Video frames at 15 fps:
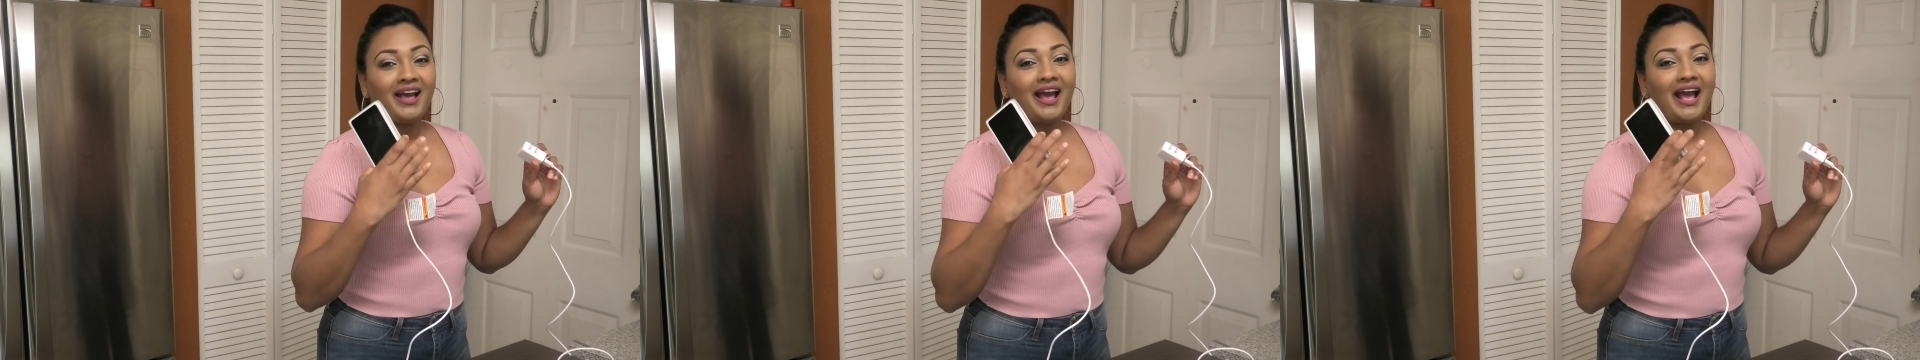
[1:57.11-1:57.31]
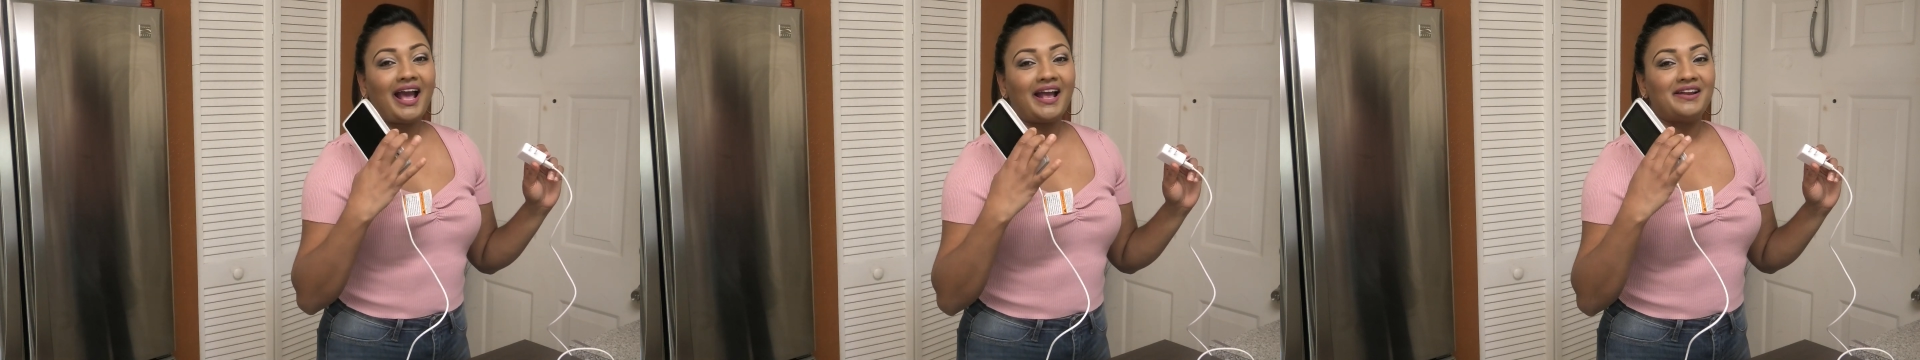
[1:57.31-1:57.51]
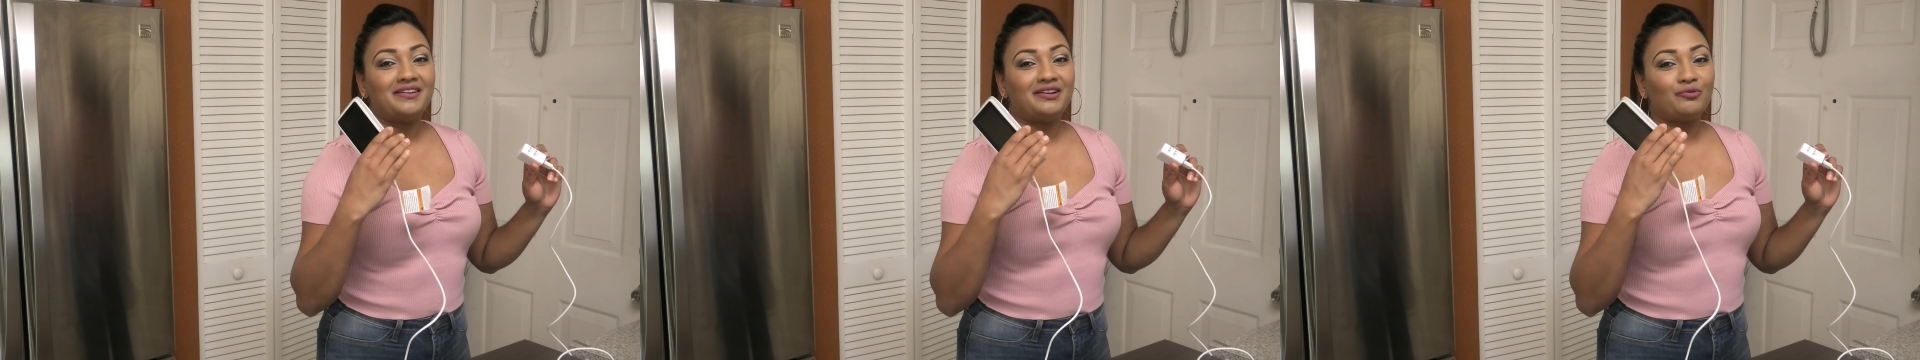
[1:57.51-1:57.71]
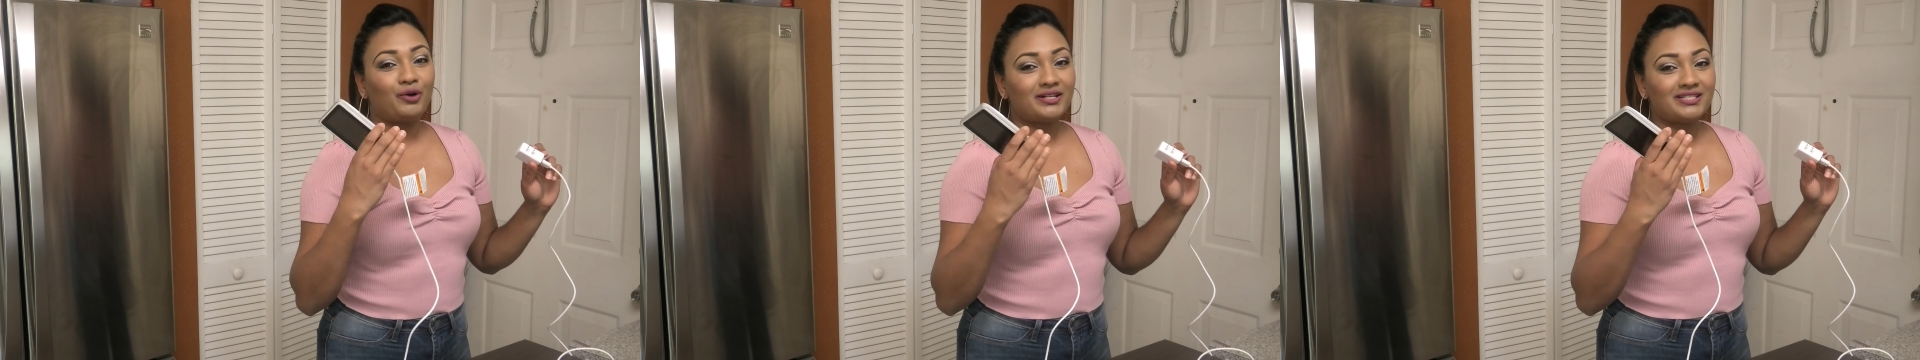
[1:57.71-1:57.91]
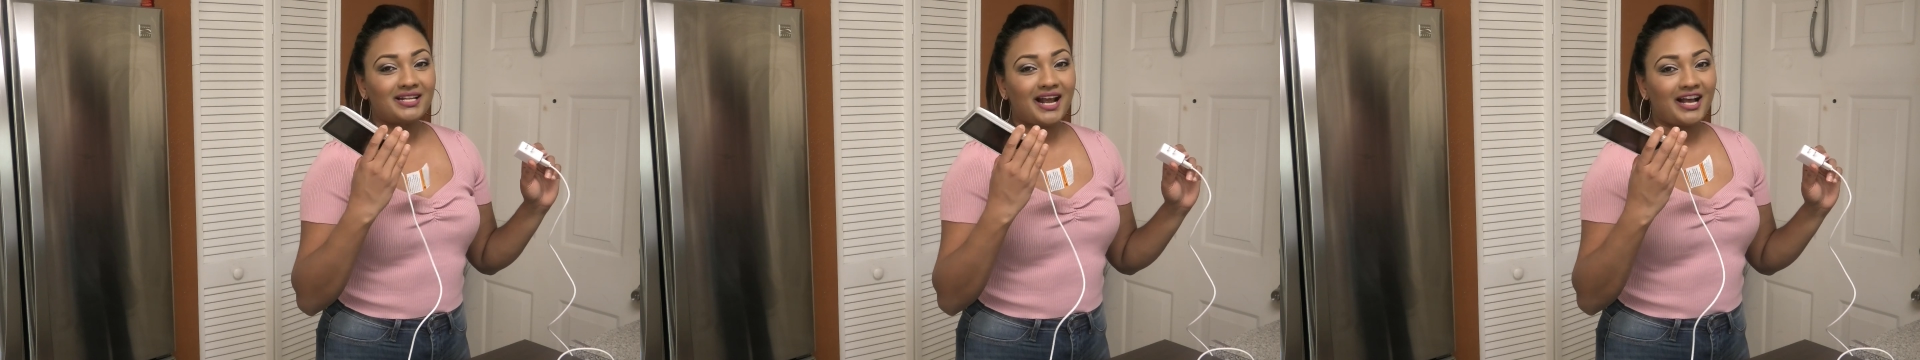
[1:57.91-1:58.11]
And
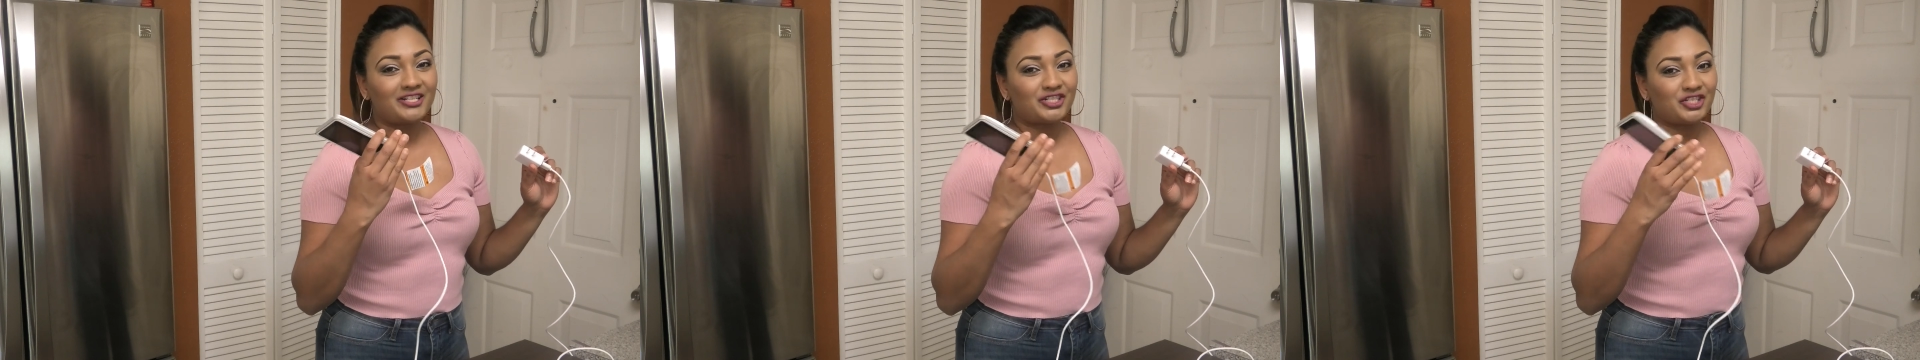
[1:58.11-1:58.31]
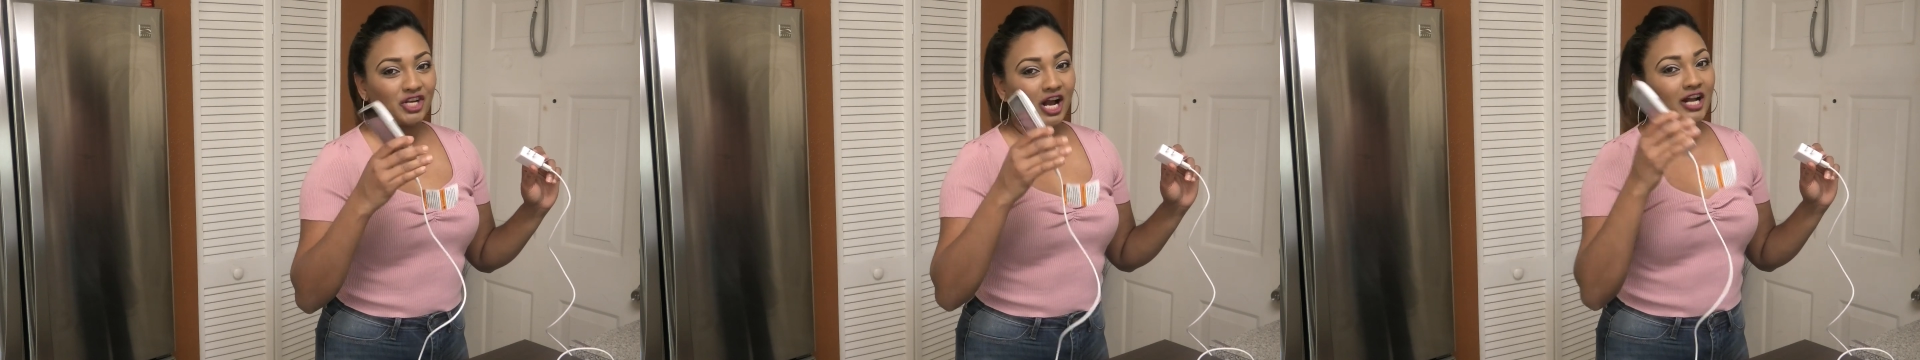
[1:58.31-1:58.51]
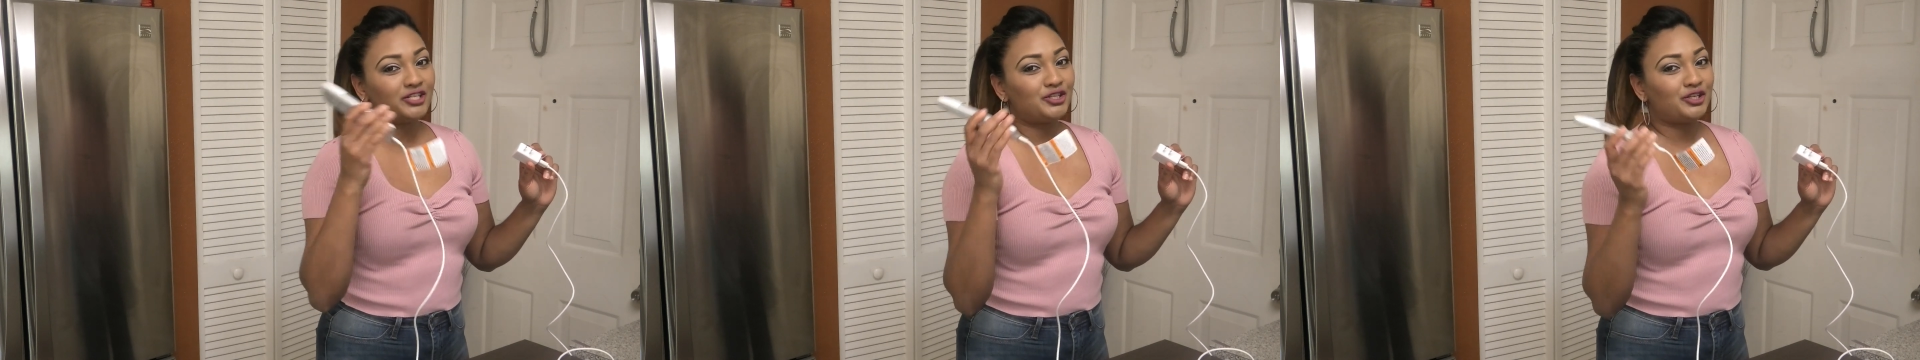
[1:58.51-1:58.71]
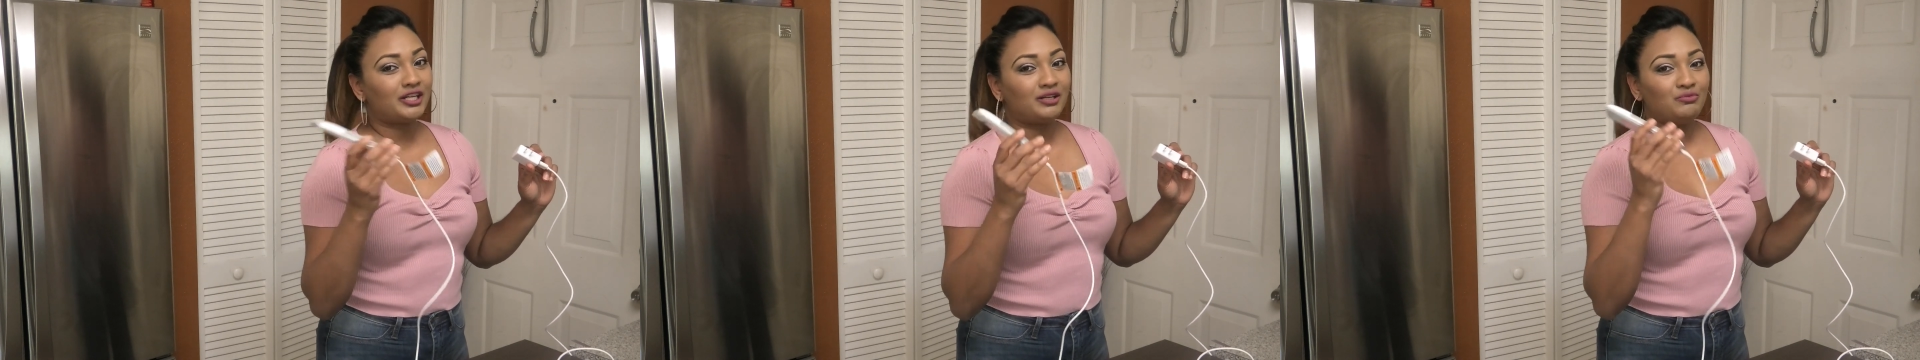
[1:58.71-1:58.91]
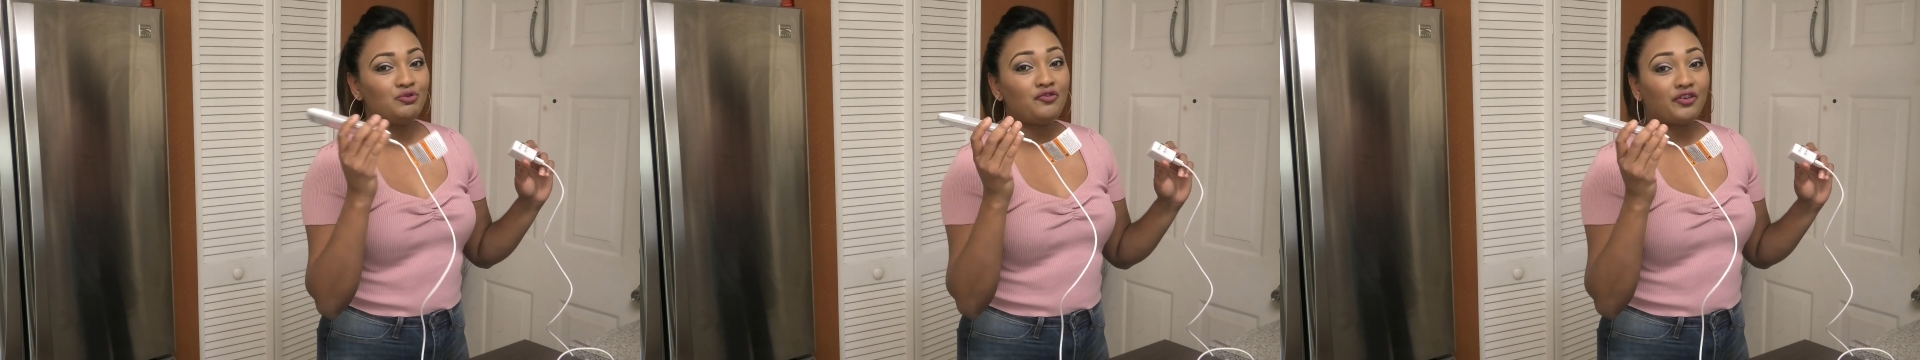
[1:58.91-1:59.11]
once it has charge, you
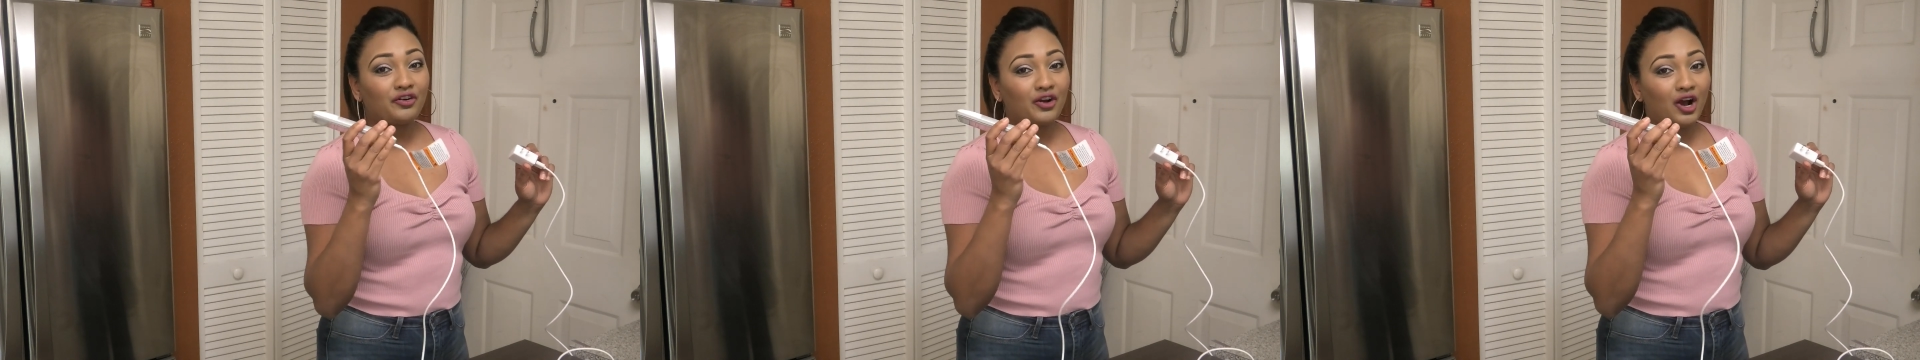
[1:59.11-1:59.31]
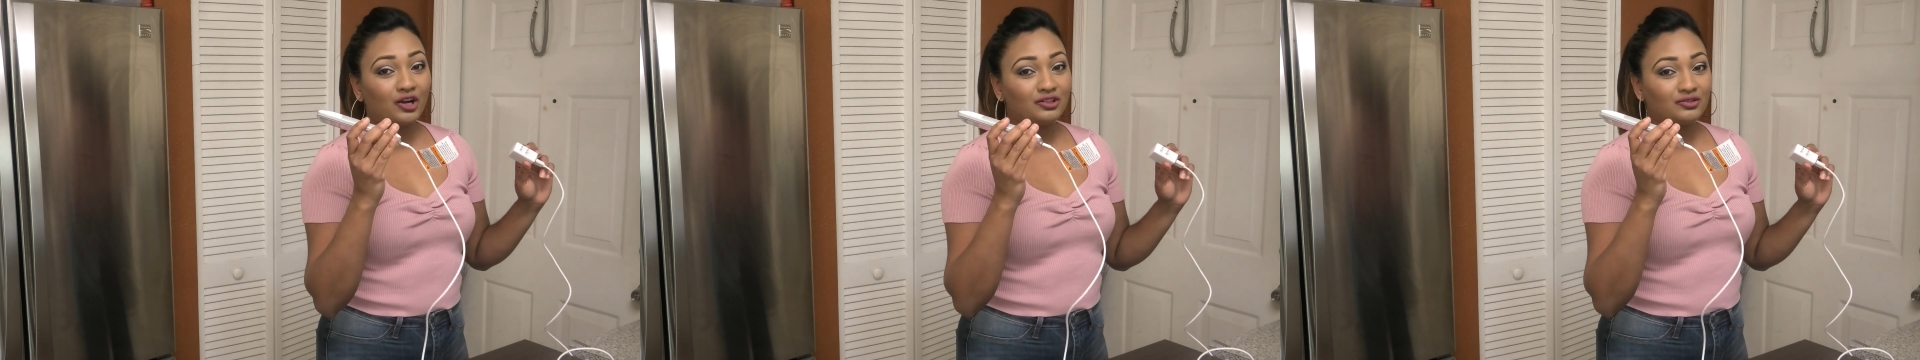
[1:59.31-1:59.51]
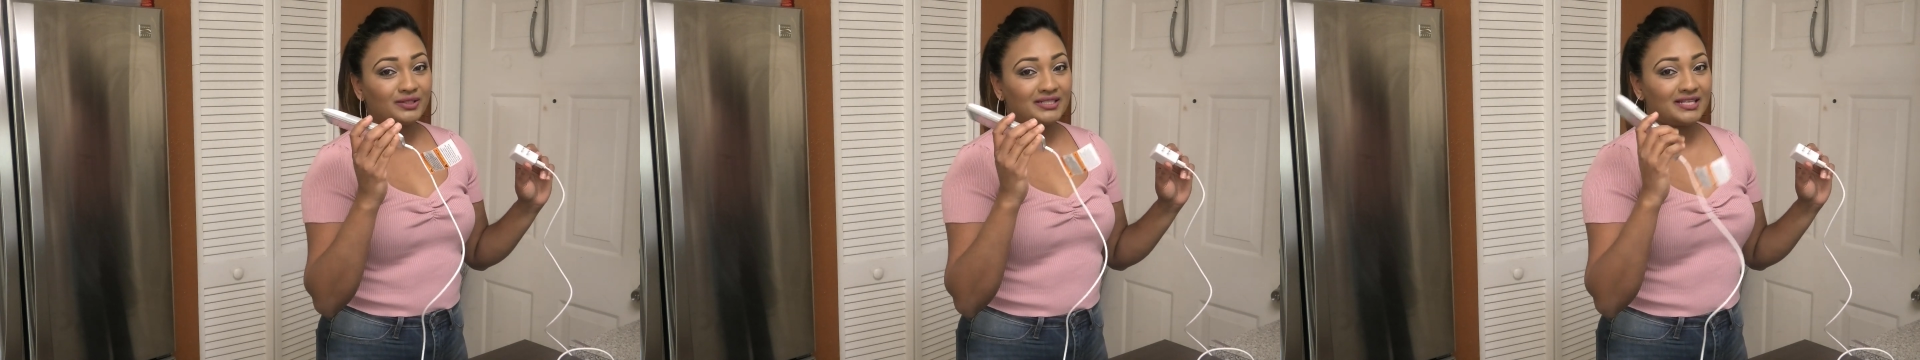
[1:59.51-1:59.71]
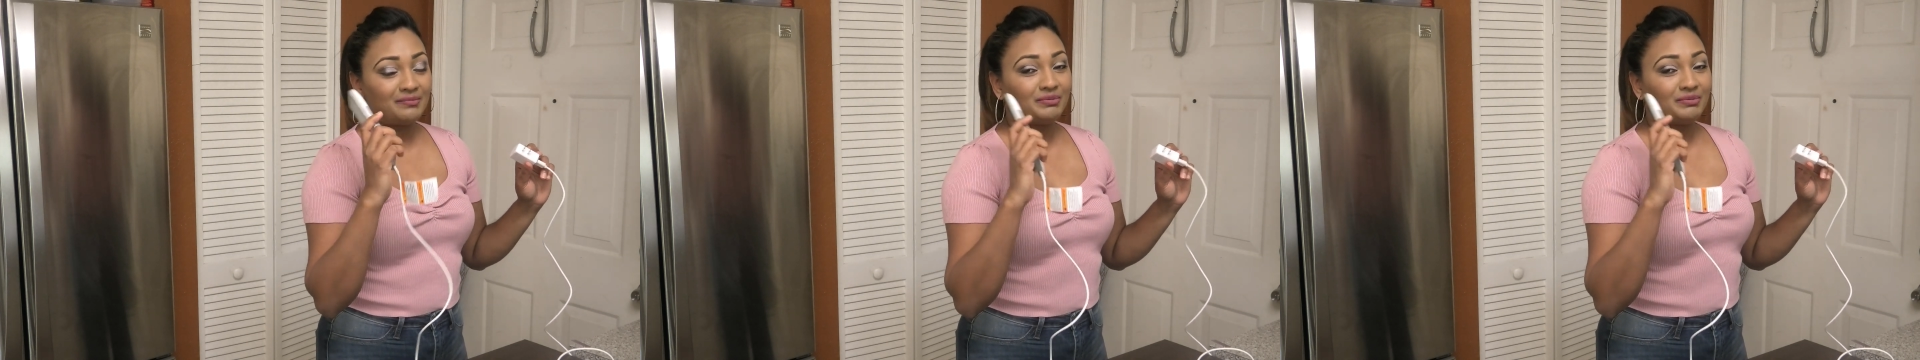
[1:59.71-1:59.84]
can move around with it.